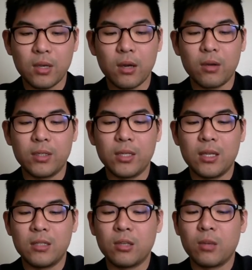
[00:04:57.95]
are the
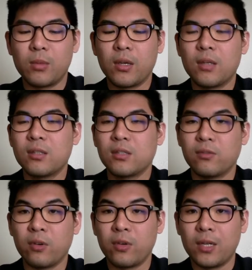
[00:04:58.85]
Insomnia
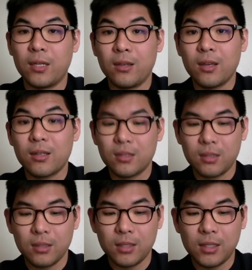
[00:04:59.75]
Severity
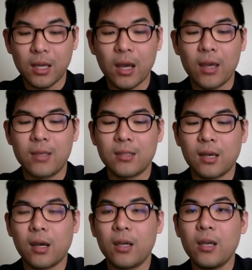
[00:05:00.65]
Index, the
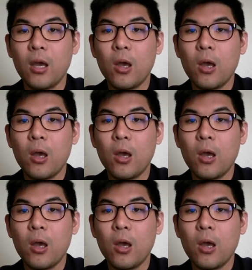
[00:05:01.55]
ISI,